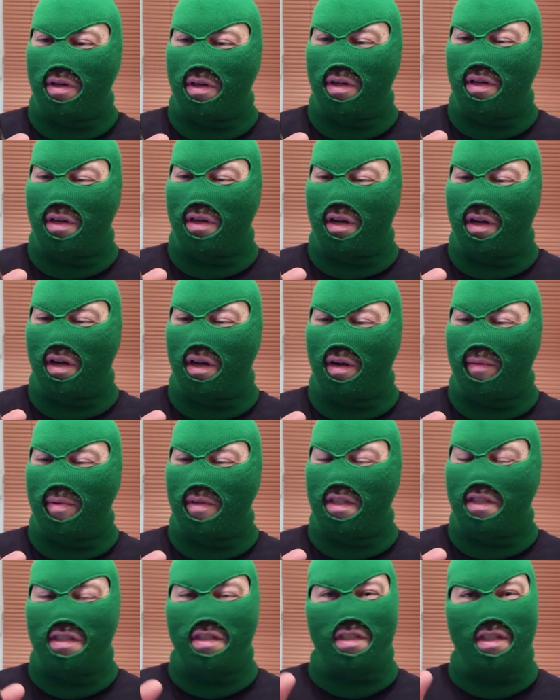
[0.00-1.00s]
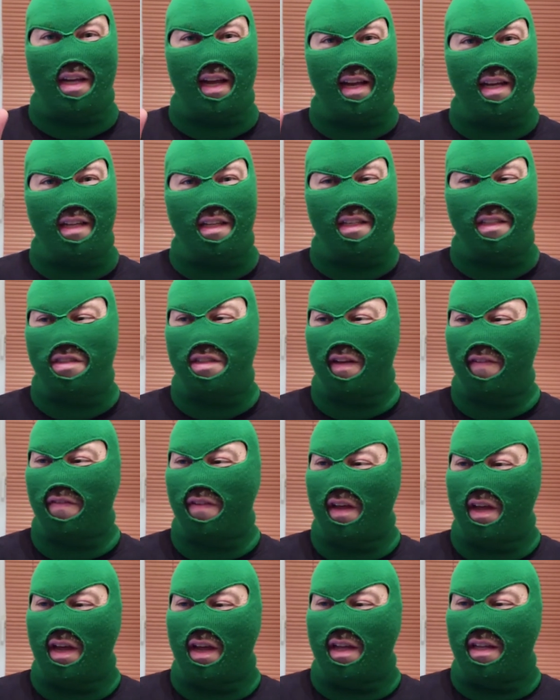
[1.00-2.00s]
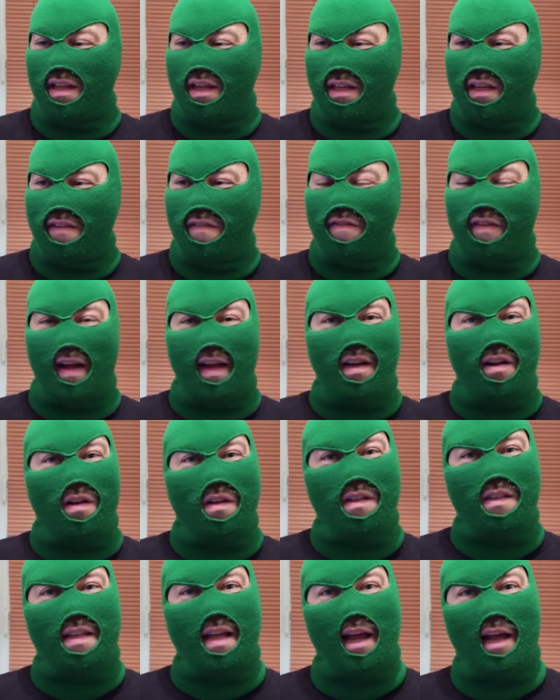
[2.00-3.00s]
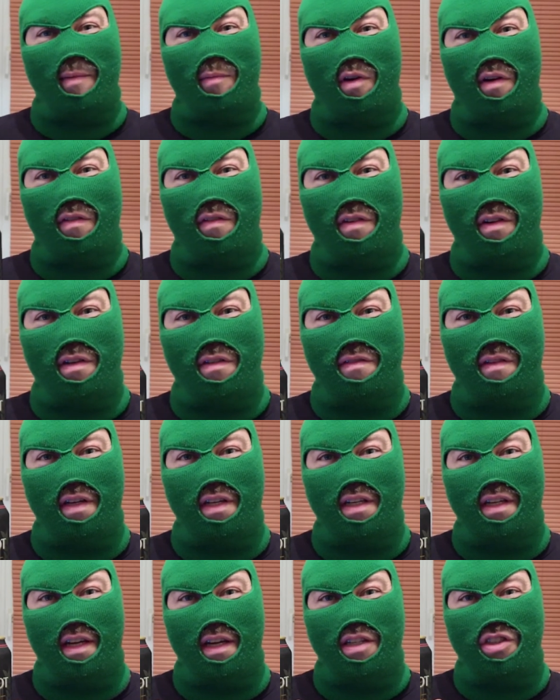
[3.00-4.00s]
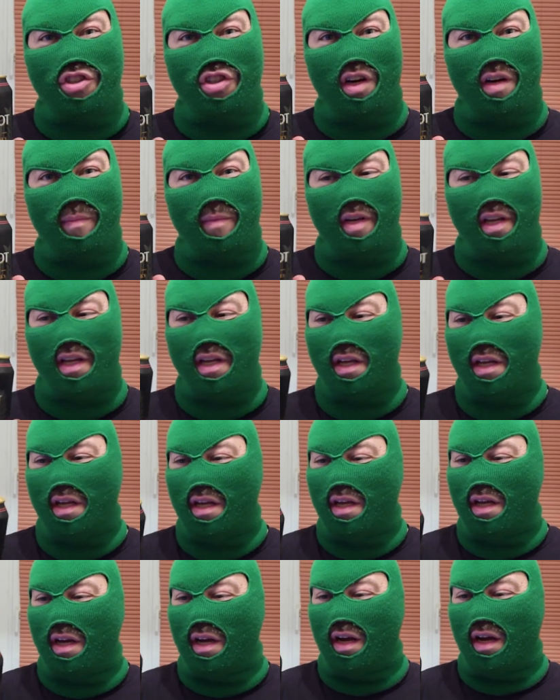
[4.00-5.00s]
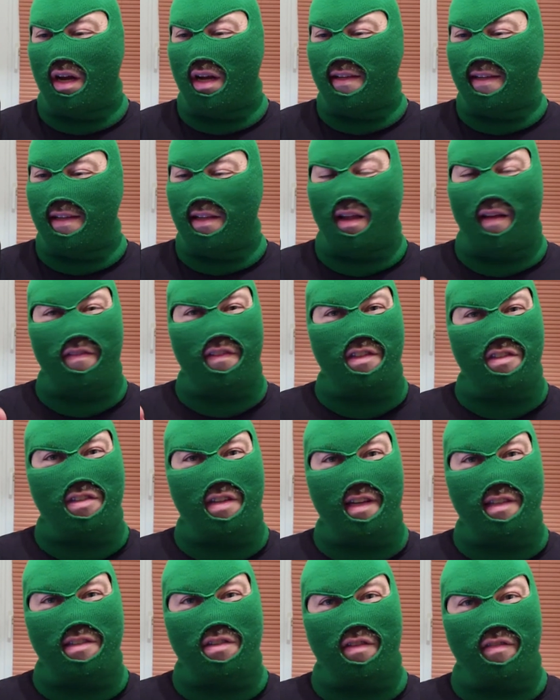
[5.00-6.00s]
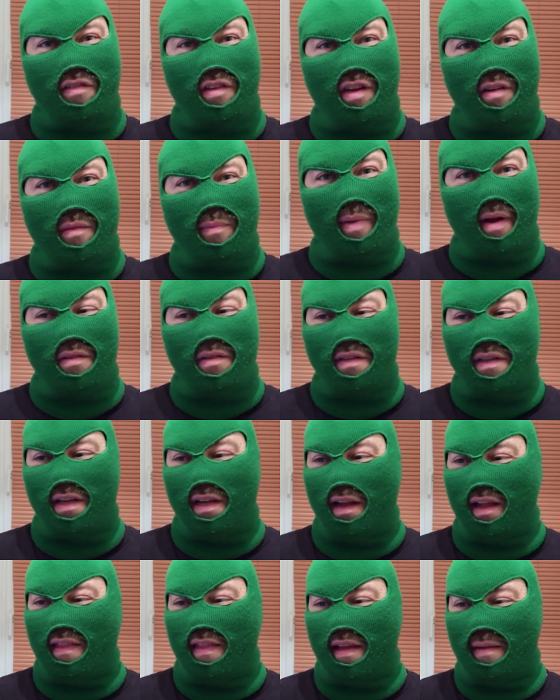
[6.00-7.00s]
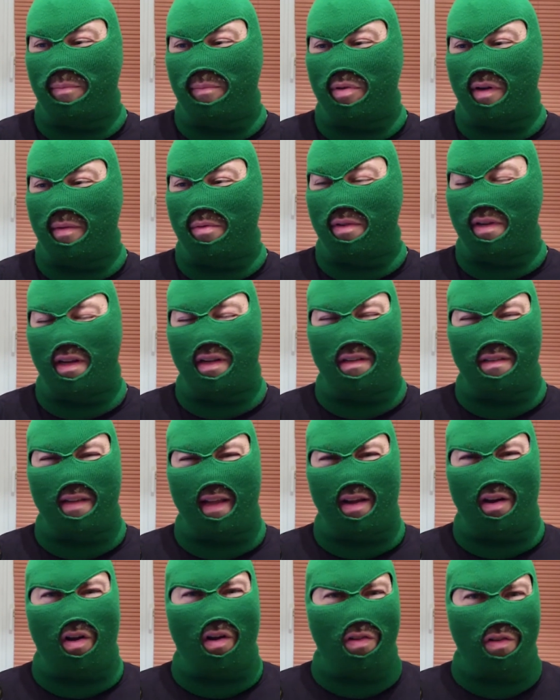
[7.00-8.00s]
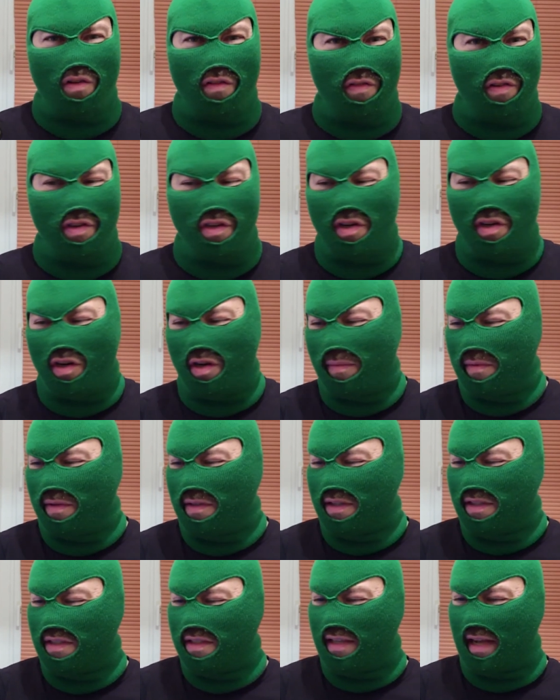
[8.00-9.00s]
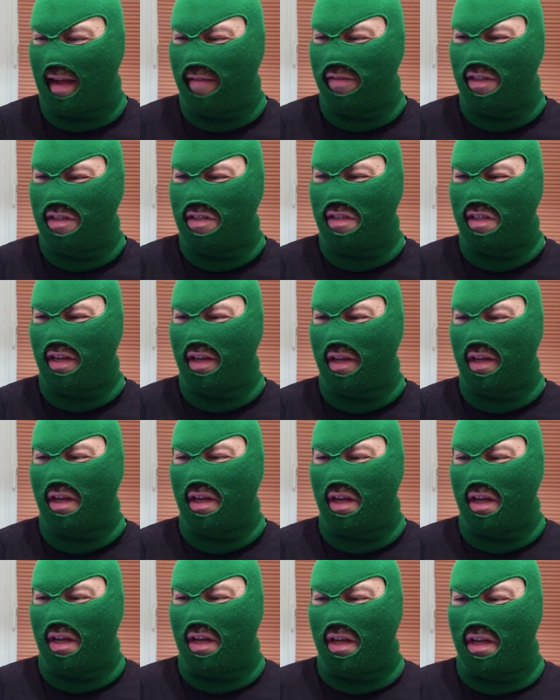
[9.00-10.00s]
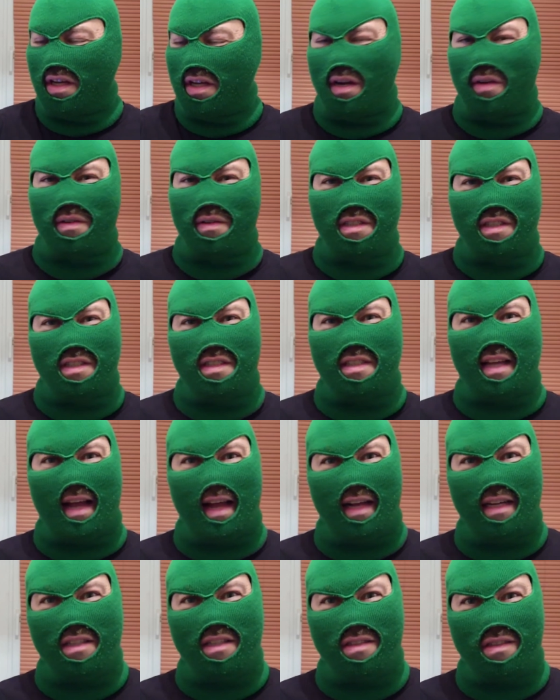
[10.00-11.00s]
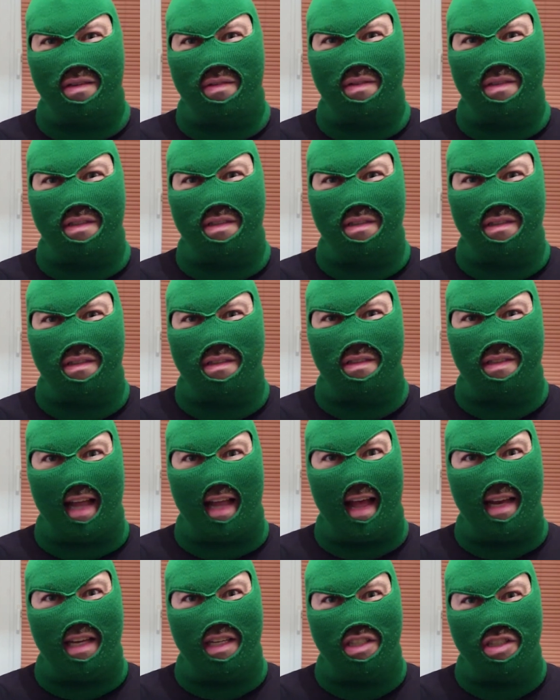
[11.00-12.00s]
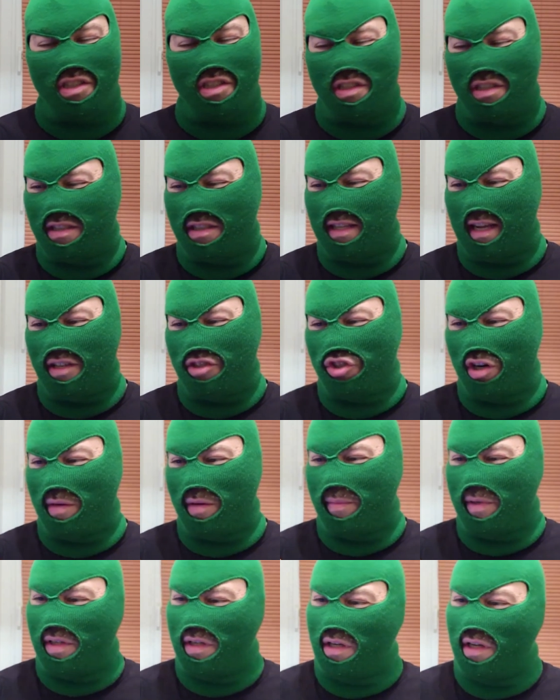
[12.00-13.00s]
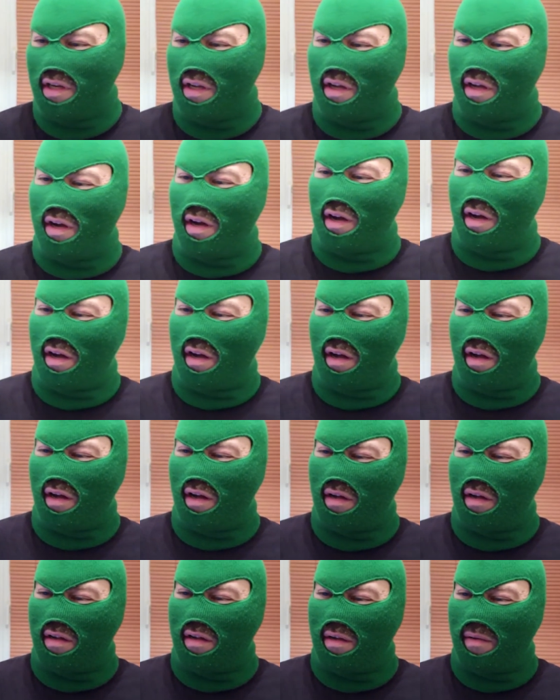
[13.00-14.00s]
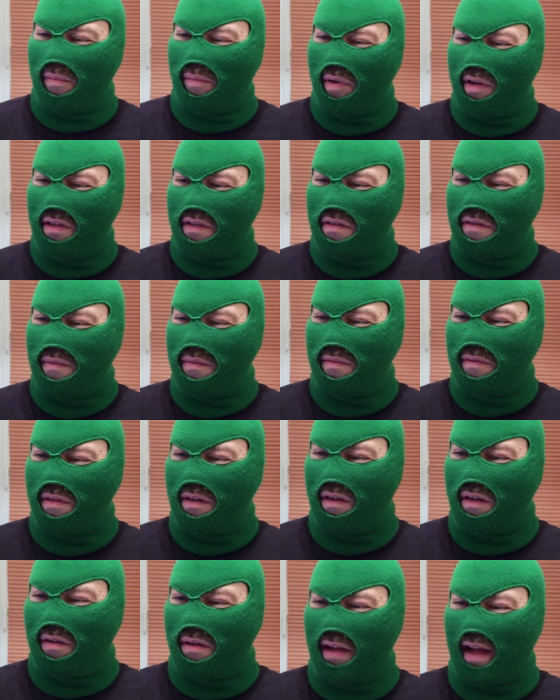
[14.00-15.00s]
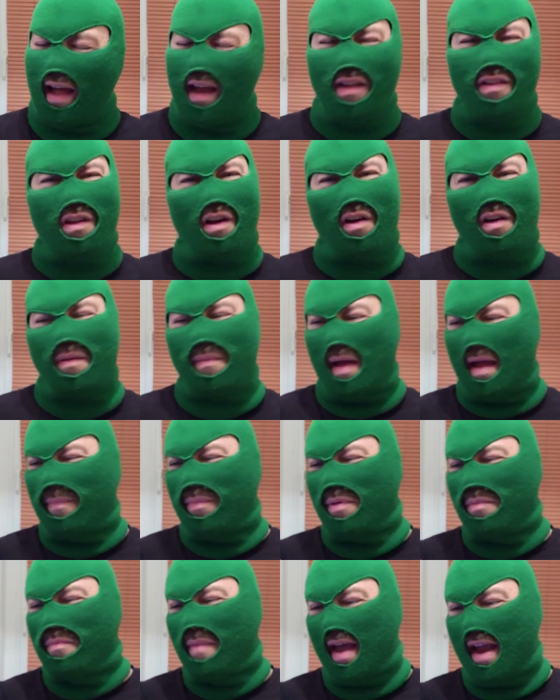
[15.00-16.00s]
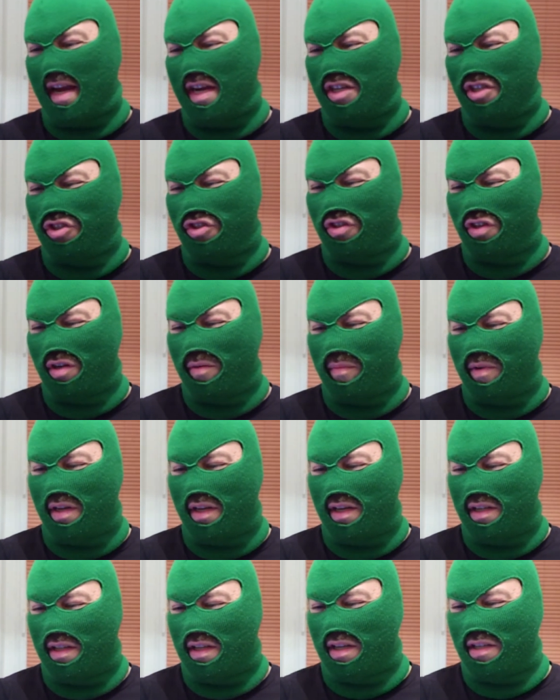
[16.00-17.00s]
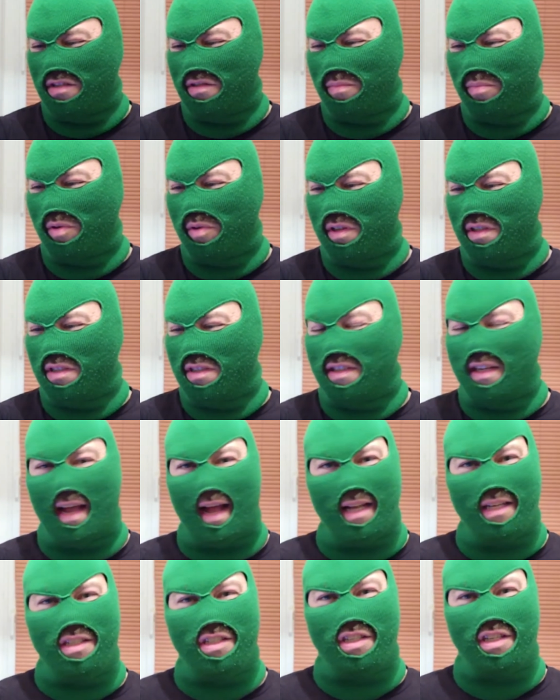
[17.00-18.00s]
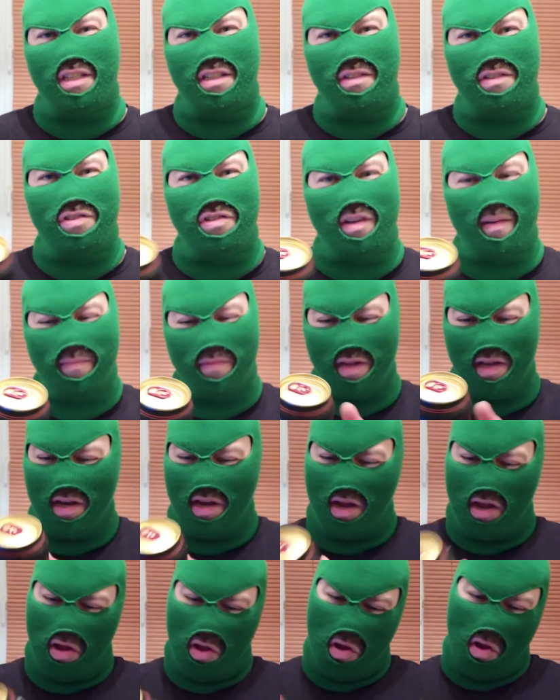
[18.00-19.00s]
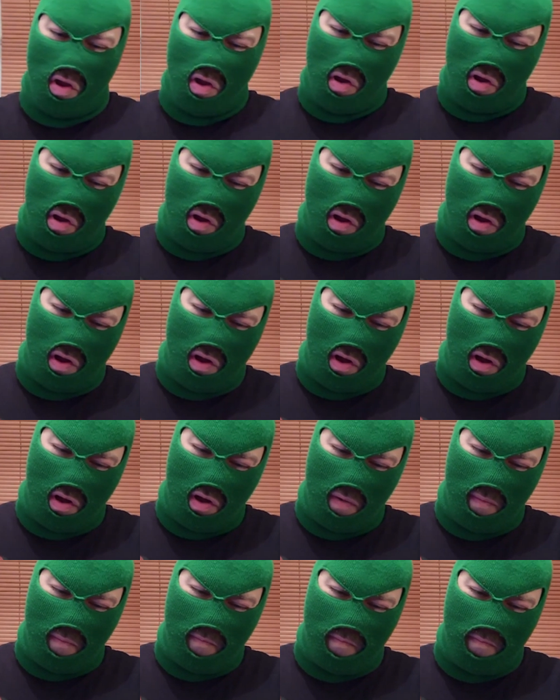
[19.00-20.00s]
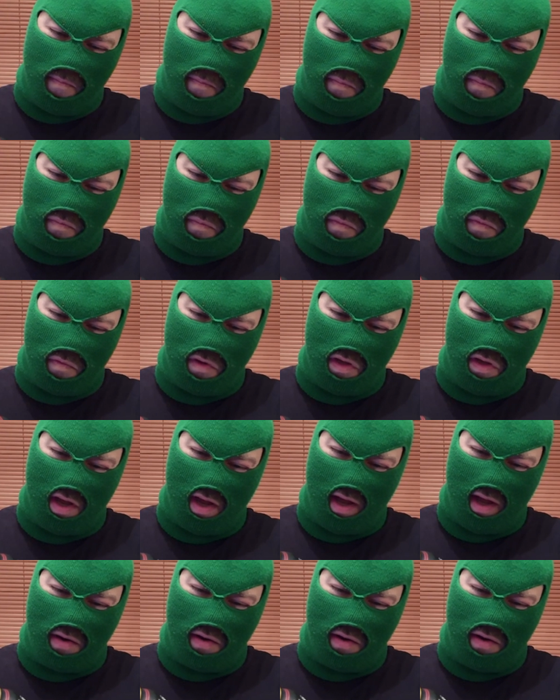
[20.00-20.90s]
but this is kind of the stuff that you find all the time over in Germany. They love these things over here apparently, and I think probably like all over Europe. This is obviously, it's a Scotch, so it's Scottish. It's not German, but it's I don't know. It might be made in Germany, and they just bring the Scotch in or something. I don't